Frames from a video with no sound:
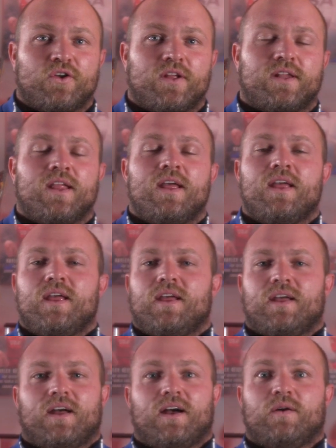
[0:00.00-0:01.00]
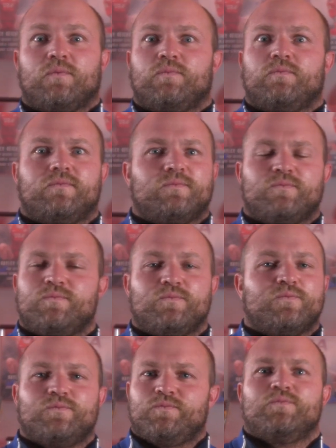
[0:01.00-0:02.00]
on uh,
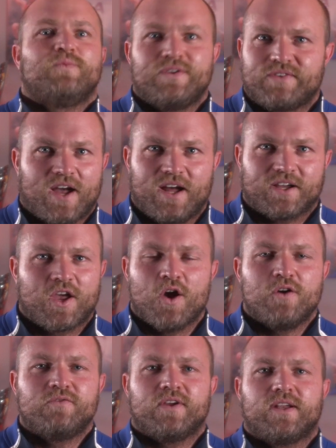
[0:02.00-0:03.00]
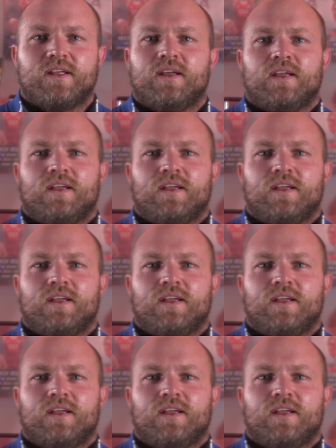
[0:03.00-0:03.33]
we've got covid